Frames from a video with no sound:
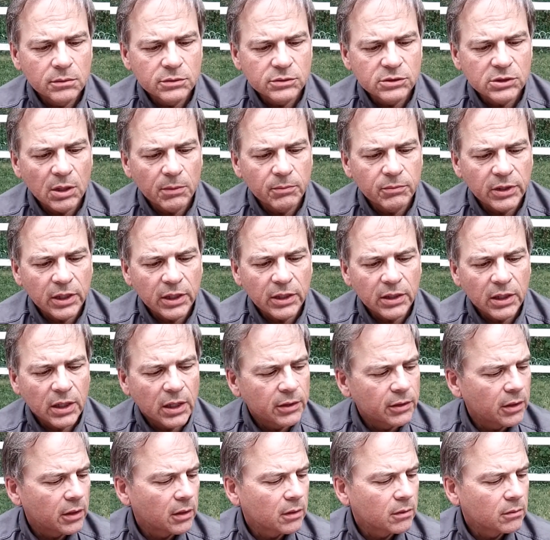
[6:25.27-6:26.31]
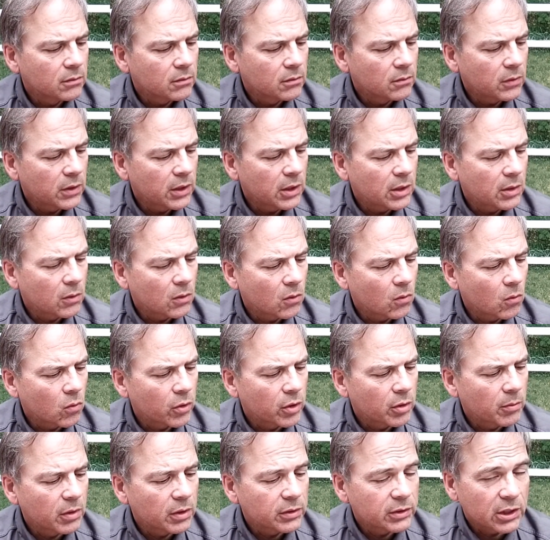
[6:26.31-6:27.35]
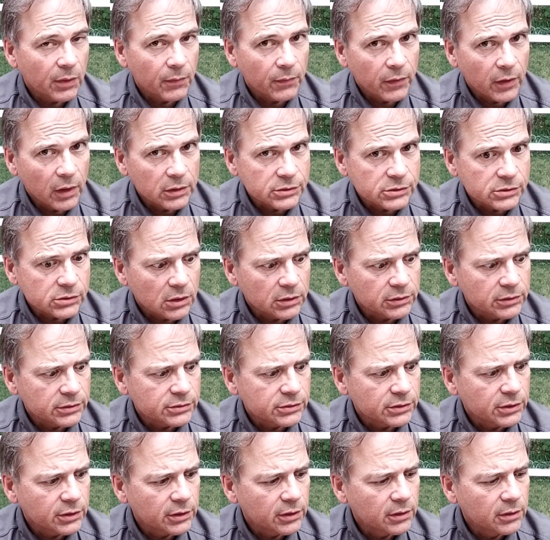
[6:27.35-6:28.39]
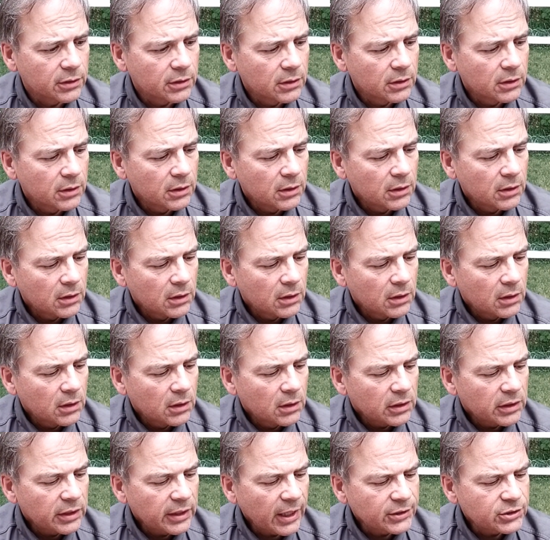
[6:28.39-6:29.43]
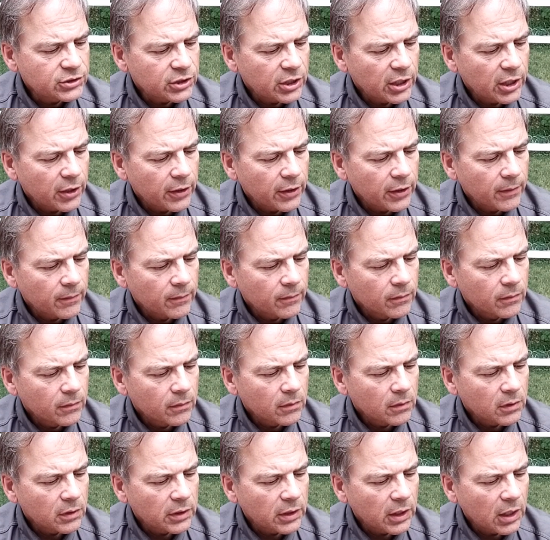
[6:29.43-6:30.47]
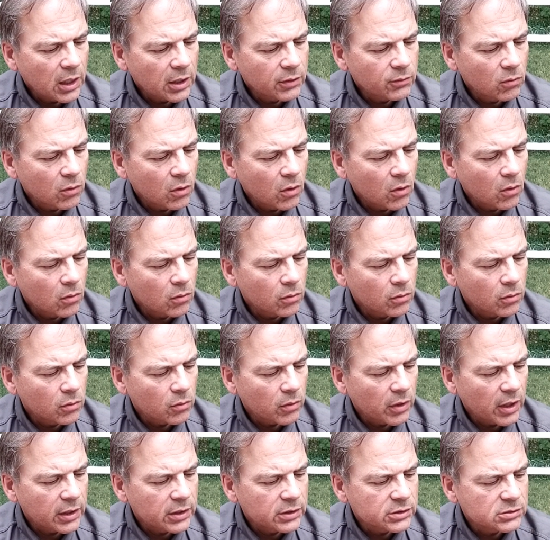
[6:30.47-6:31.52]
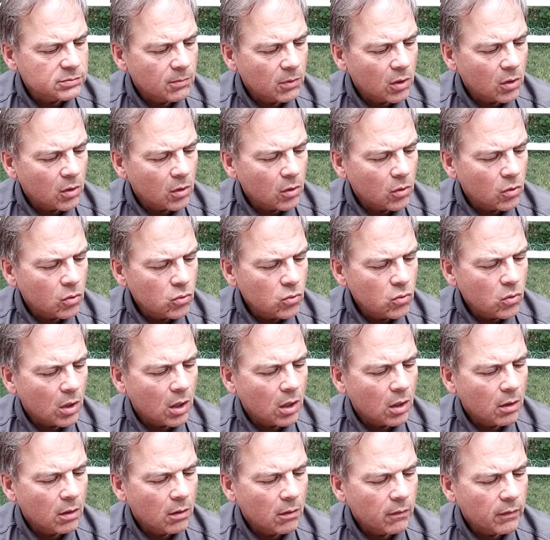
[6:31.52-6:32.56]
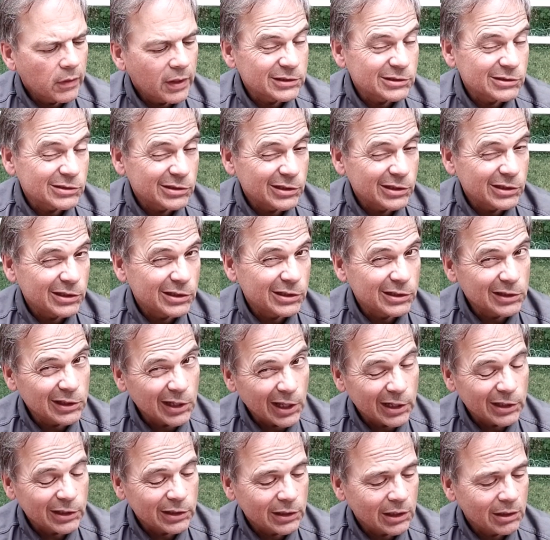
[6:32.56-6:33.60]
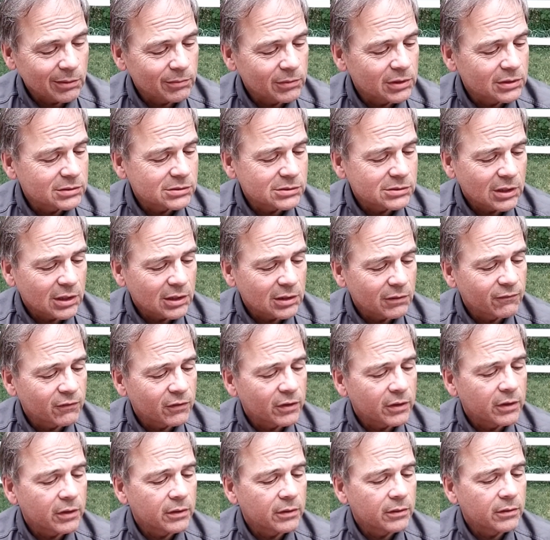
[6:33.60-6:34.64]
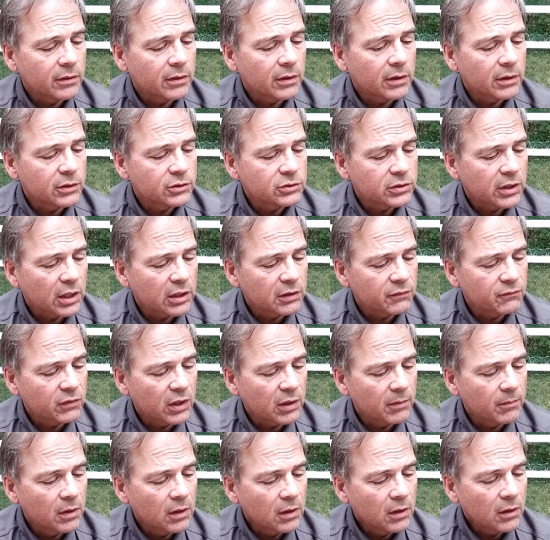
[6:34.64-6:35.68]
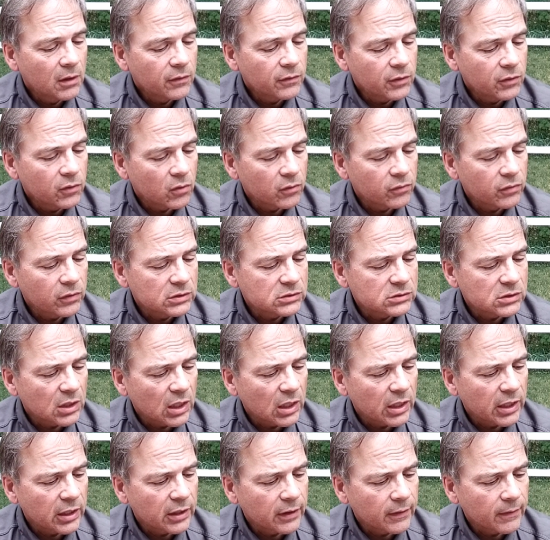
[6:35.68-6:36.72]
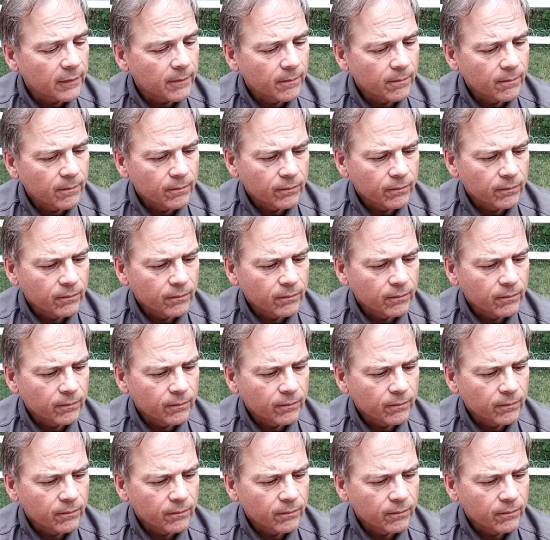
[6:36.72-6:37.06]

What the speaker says: some date on there. We won't worry about that with all the salt that's in here. Catch area. Cod roe. Gratis marahua. That's the Latin name. That's not a very attractive name. The Northeast Atlantic.